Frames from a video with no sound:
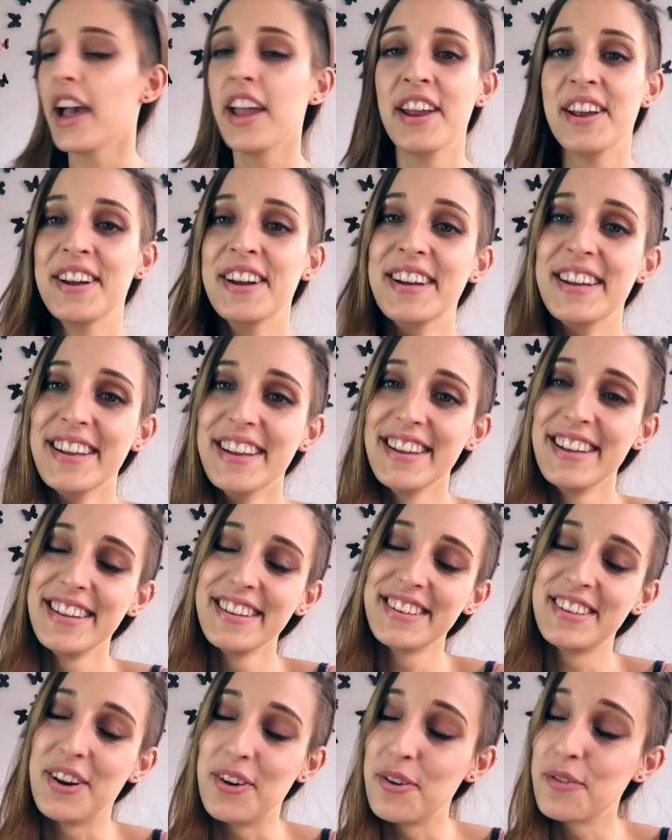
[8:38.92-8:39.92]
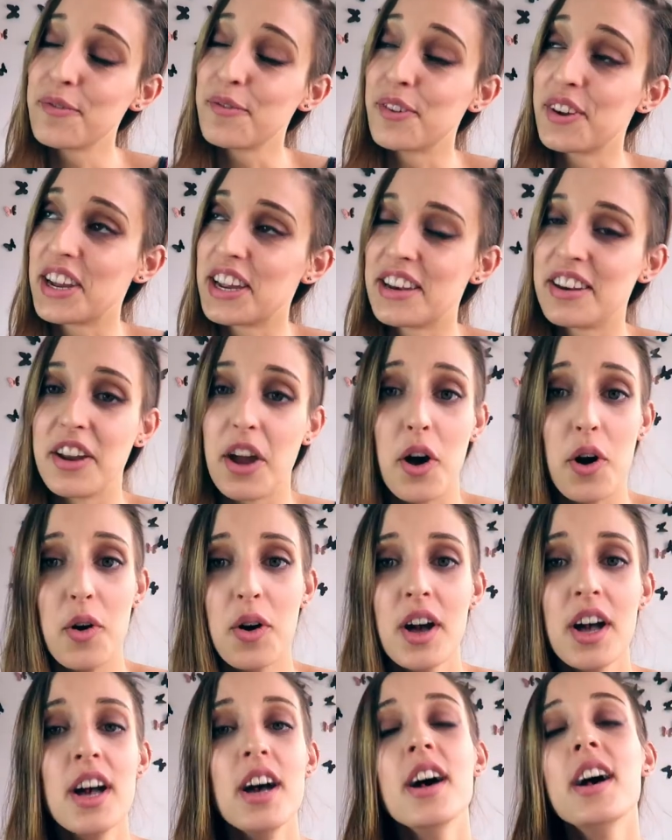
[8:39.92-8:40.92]
I don't freaking
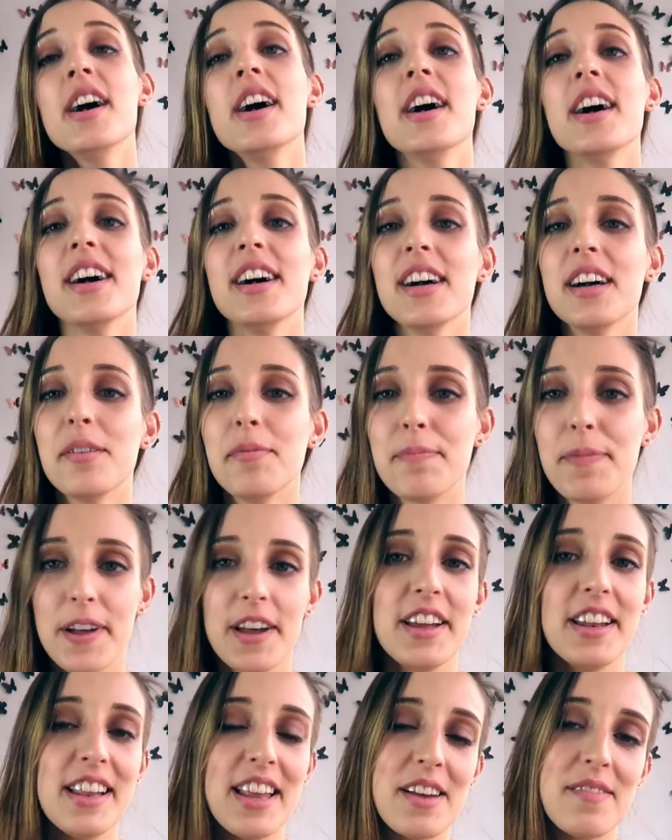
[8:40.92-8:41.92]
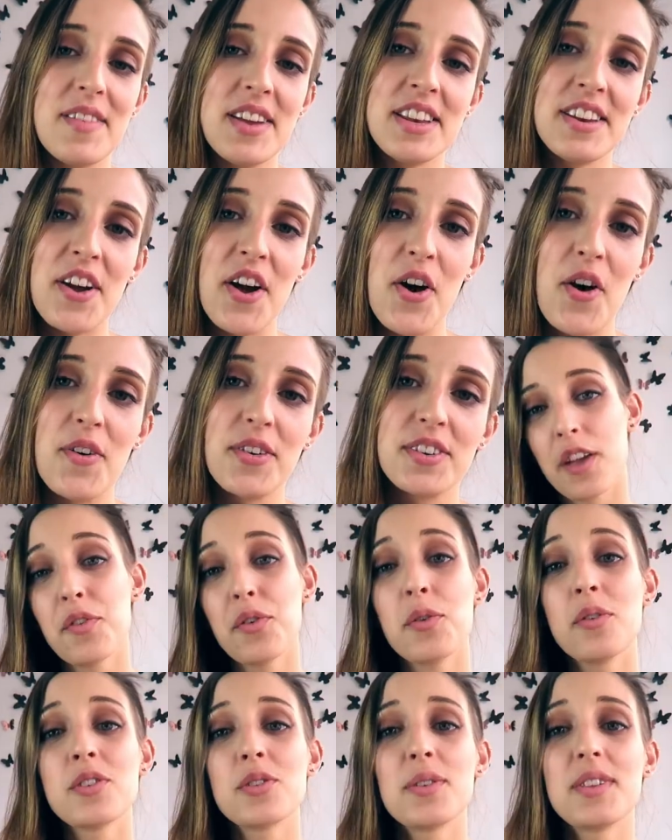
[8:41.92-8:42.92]
know but let me know. If
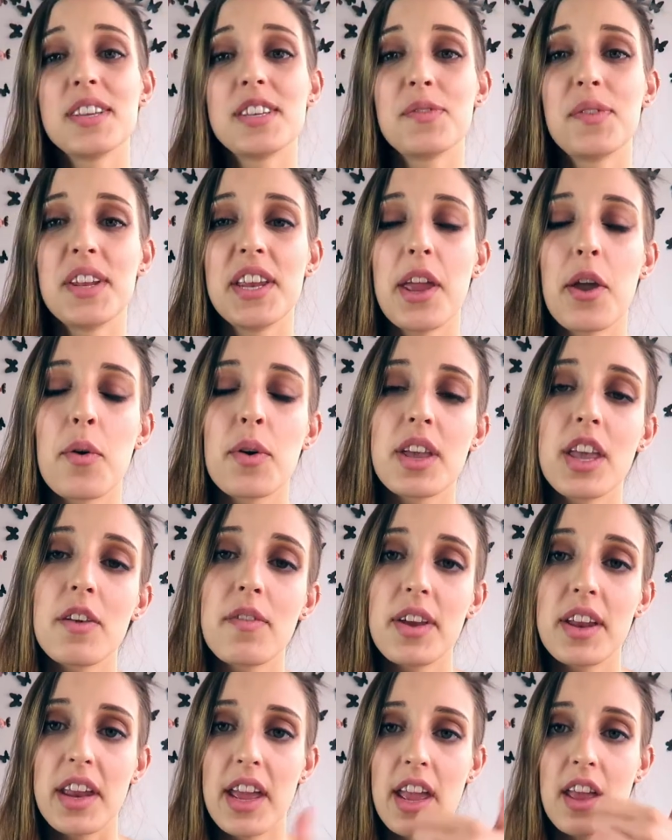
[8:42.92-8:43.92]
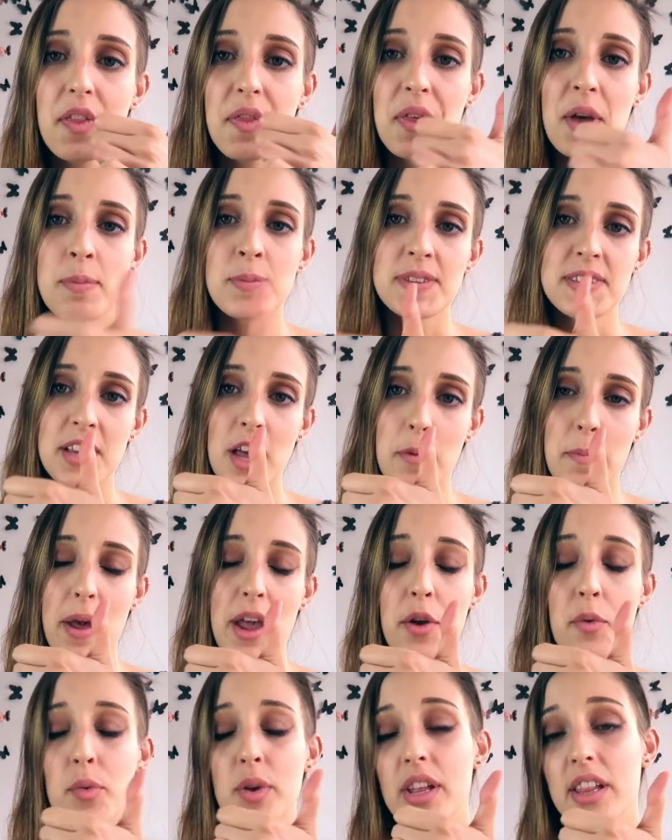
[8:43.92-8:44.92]
you enjoyed this video, give it a thumbs up.
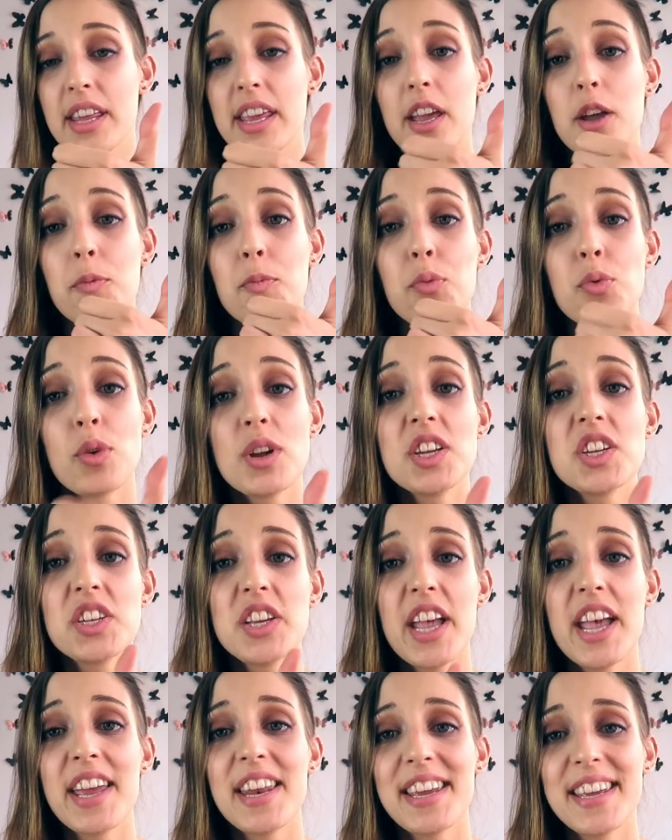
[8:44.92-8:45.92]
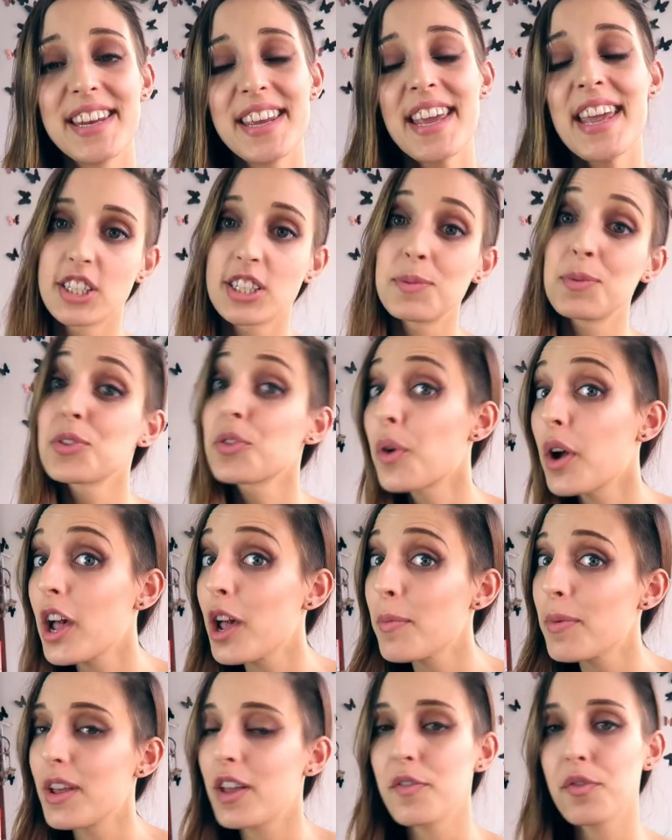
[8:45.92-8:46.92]
I really appreciate it.
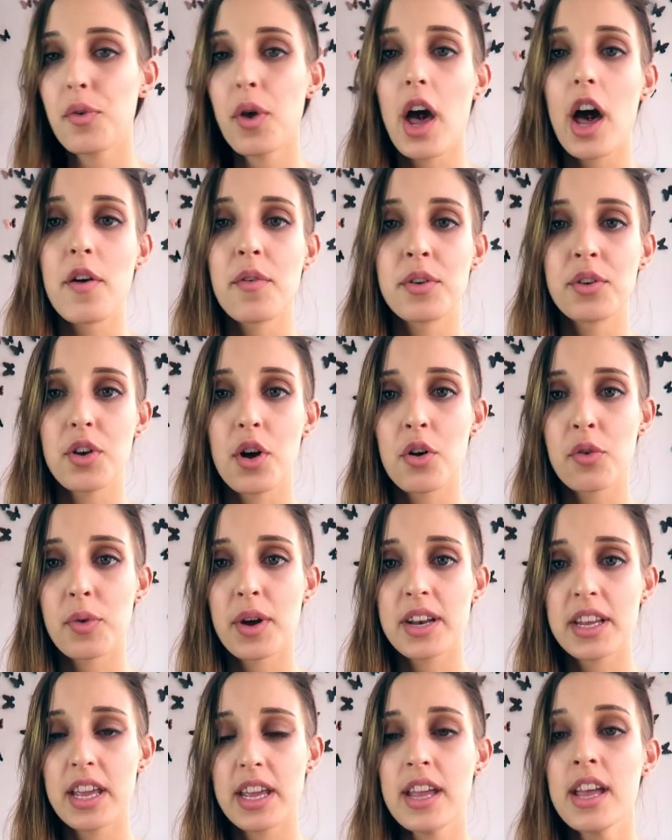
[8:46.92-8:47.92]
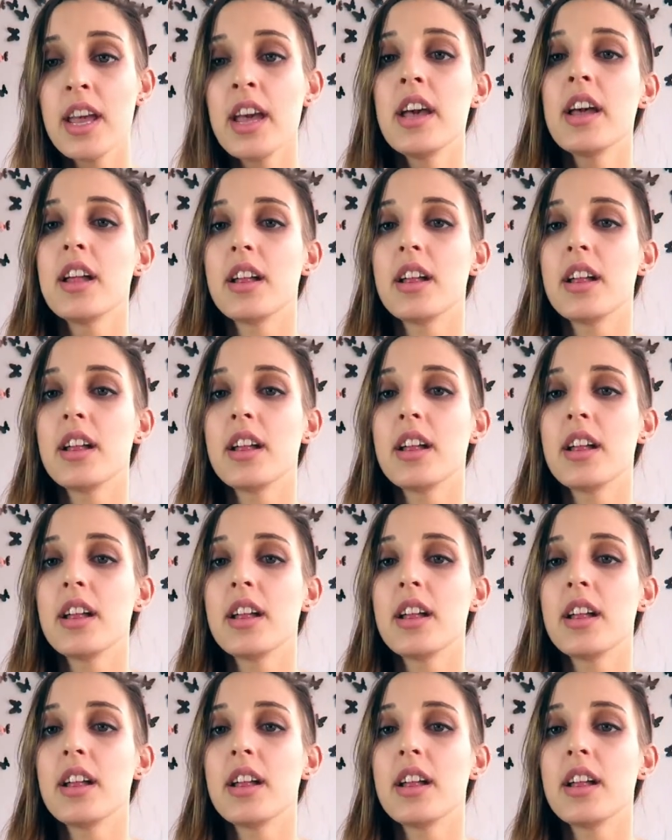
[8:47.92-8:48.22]
Subscribe if you haven't already.